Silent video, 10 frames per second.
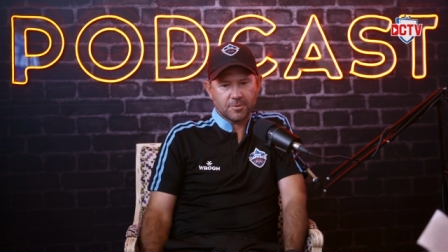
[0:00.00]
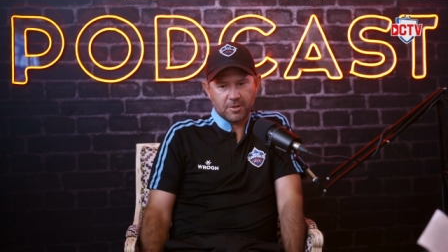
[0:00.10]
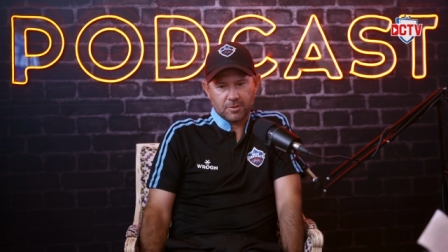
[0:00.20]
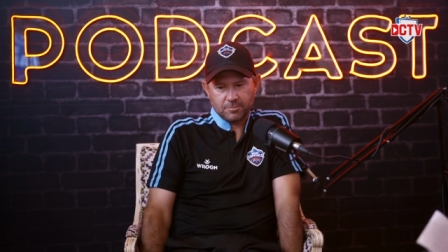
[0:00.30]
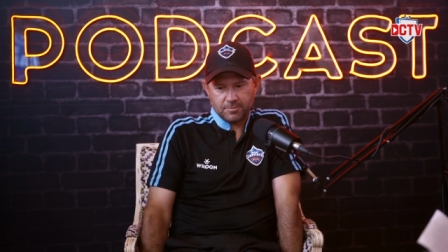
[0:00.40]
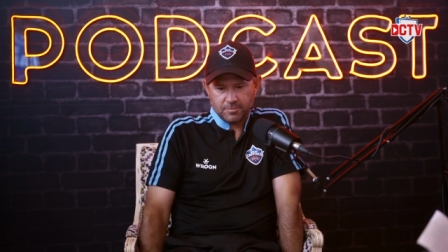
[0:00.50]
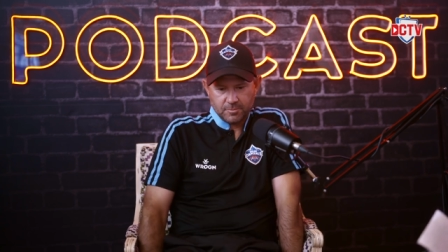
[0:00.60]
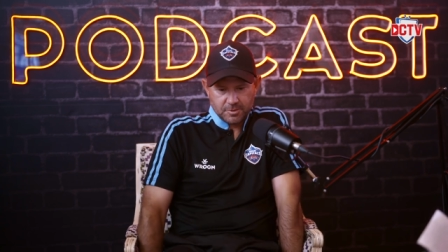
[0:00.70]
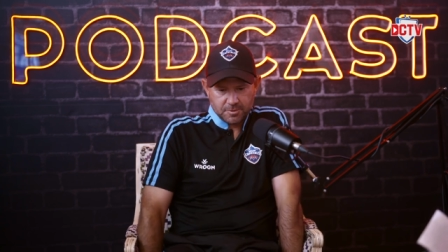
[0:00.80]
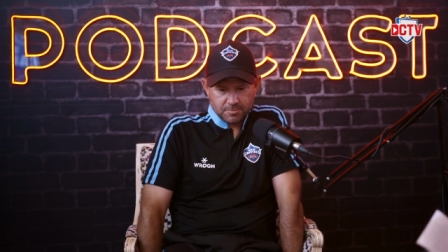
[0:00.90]
I mean, I
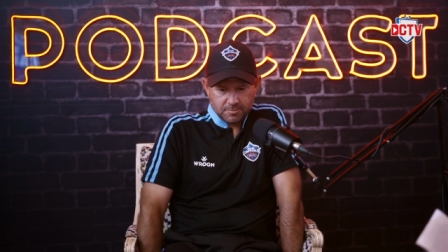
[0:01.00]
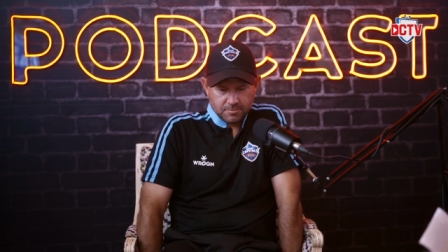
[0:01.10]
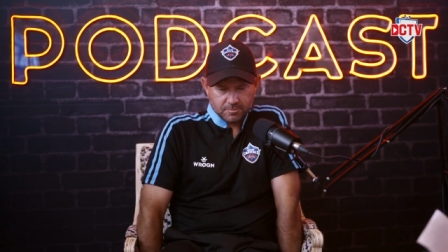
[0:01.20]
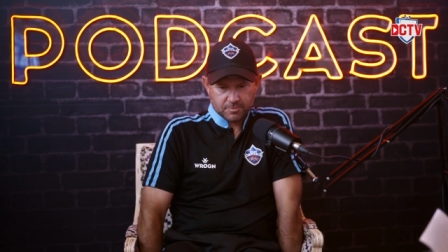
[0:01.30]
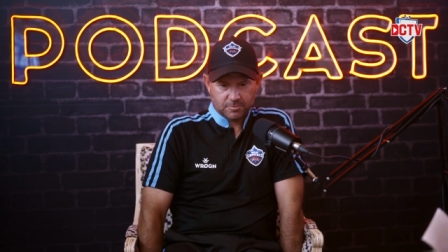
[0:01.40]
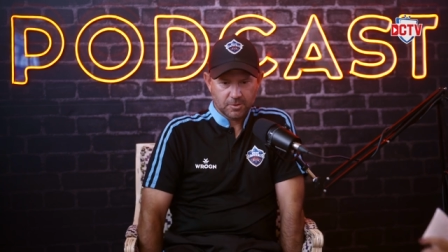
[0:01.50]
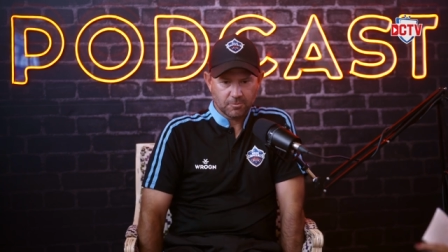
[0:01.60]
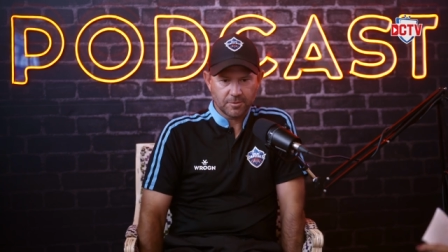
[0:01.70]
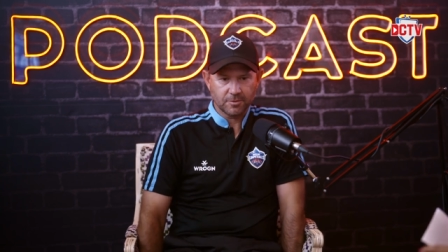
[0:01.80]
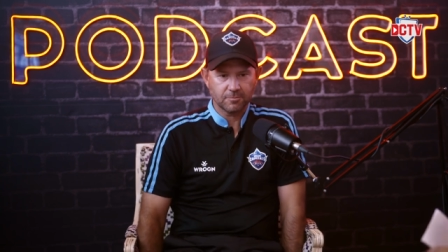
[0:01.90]
was the
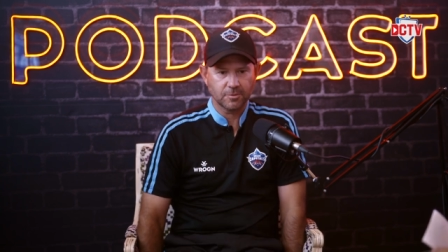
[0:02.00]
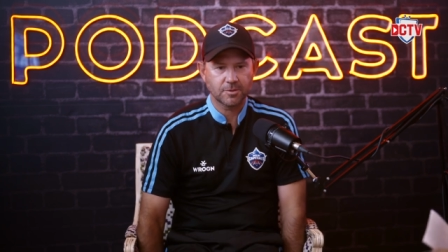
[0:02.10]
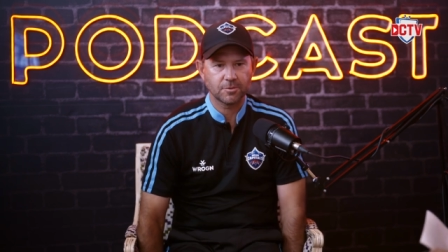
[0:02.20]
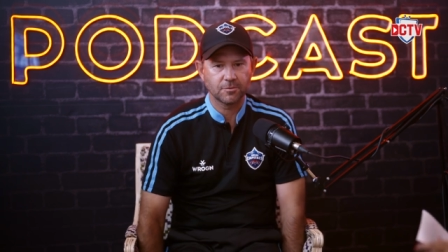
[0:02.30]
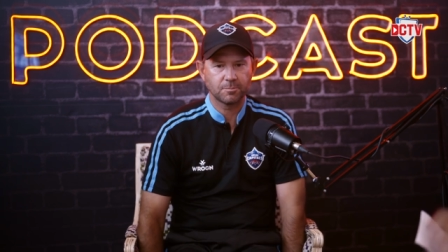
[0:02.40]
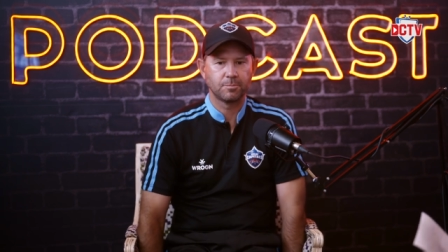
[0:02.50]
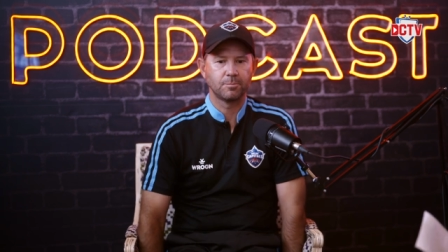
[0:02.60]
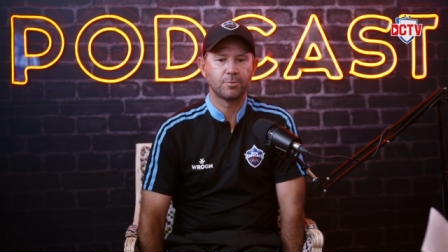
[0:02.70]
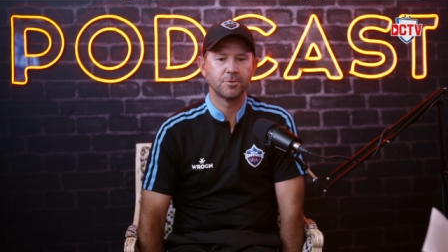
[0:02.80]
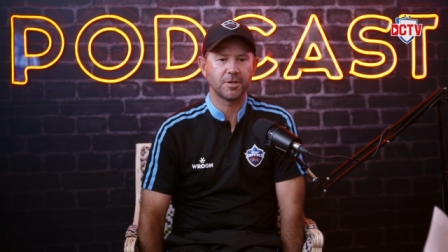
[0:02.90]
one that was sort of
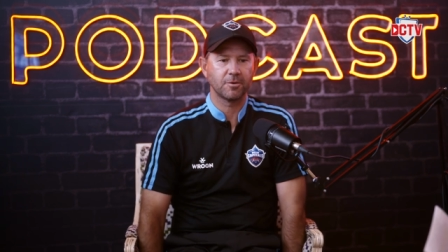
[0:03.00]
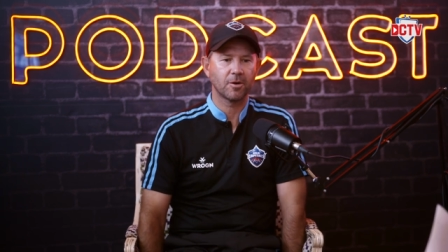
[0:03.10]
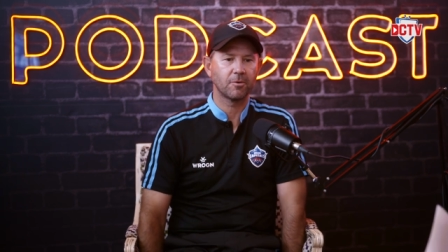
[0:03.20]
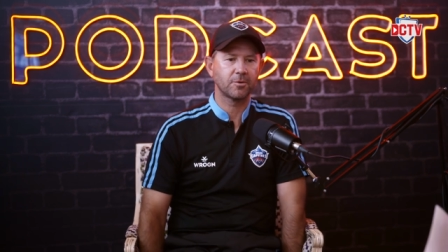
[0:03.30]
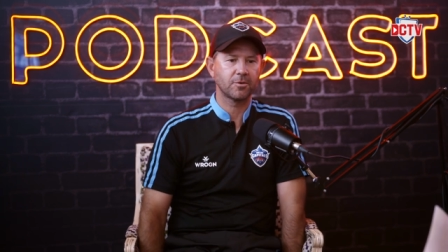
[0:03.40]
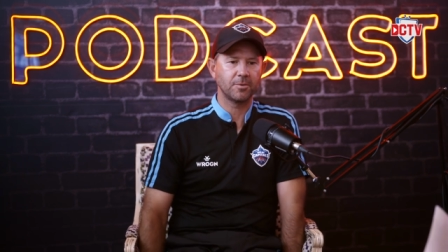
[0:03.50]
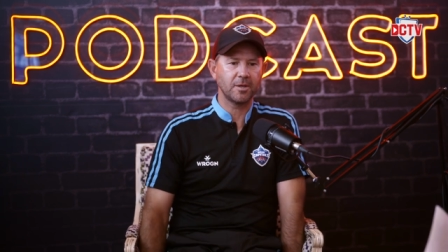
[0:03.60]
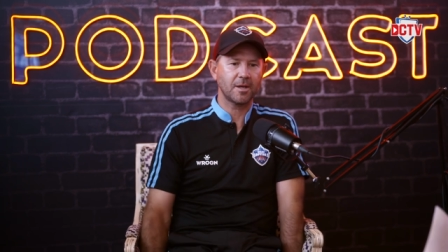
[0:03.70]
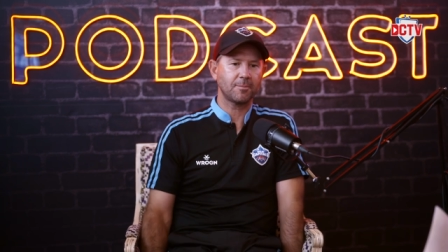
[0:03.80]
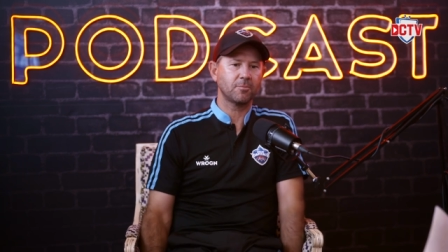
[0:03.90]
pushing Rohit to be
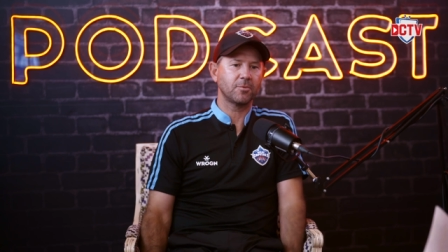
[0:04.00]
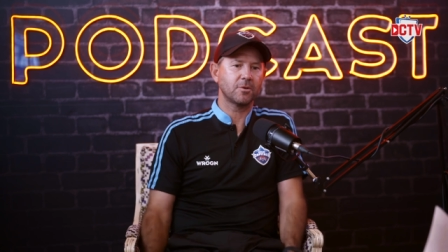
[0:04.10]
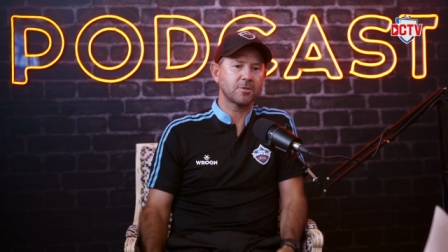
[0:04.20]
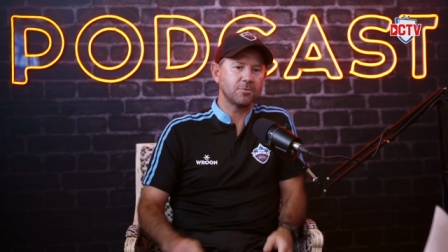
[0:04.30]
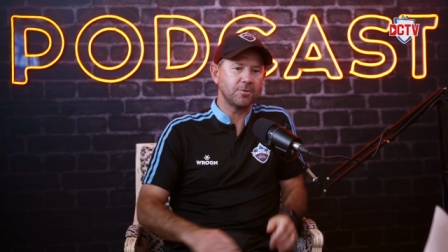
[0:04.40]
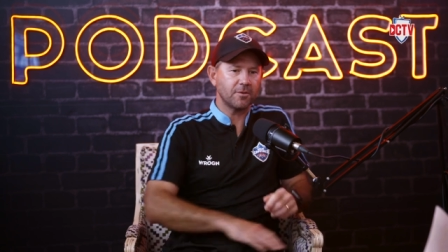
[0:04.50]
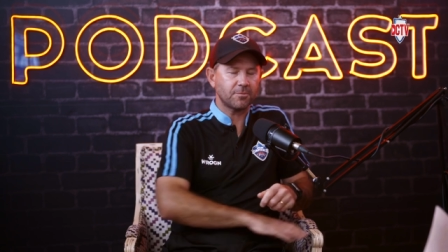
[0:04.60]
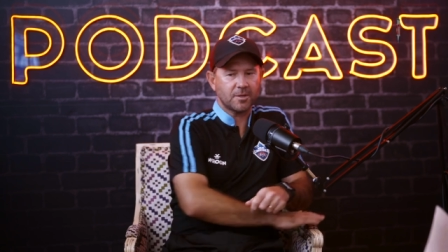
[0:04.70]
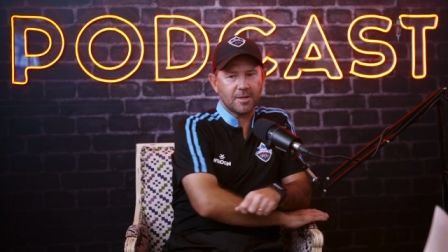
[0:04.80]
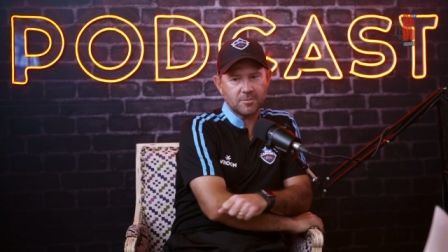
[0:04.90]
captain when I stood down
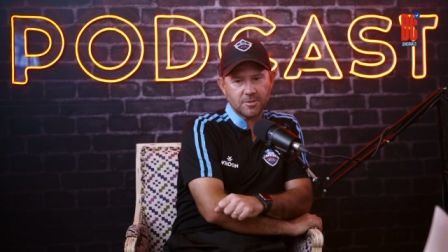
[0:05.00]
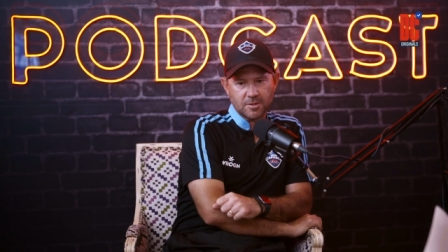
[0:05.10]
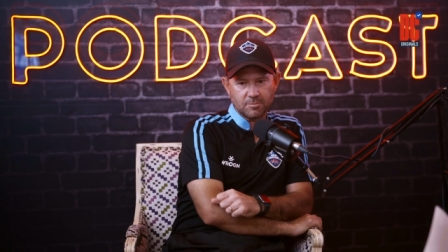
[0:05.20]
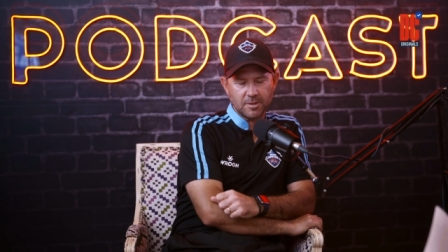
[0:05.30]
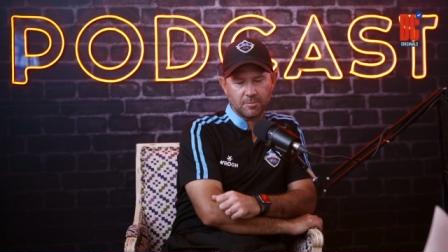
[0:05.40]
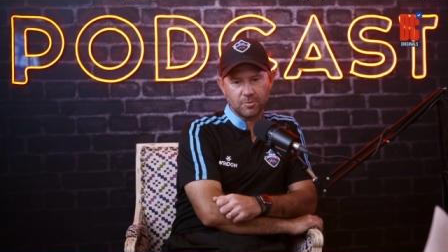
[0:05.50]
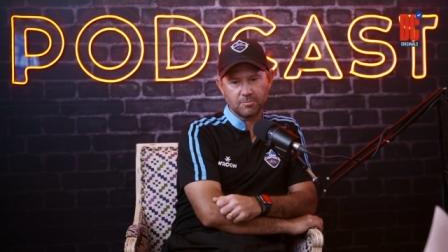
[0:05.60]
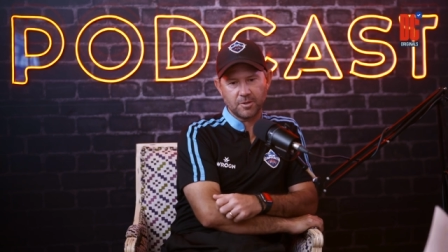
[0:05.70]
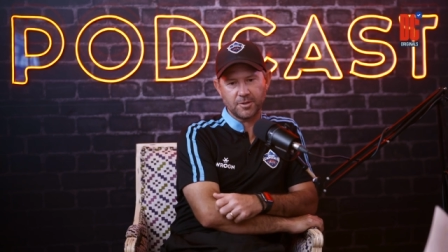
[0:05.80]
from the captaincy at, at Mumbai.